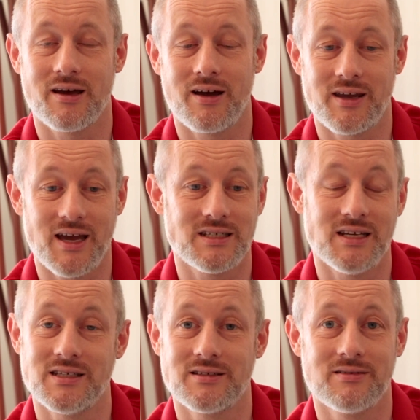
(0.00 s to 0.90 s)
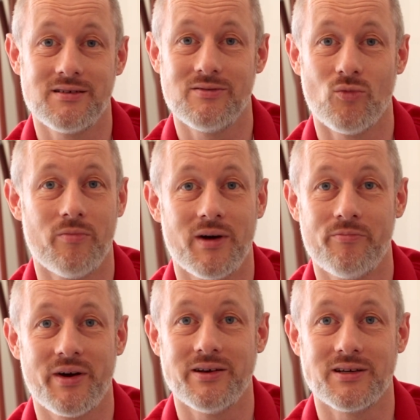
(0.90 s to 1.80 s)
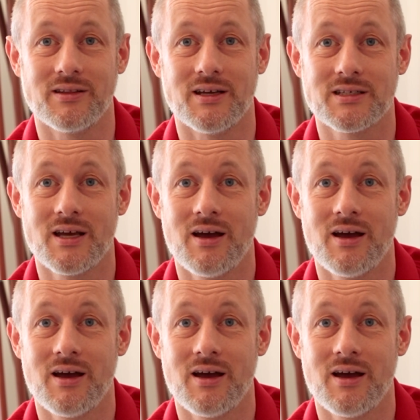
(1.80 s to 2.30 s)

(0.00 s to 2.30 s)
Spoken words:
I guess he's one-man banding this.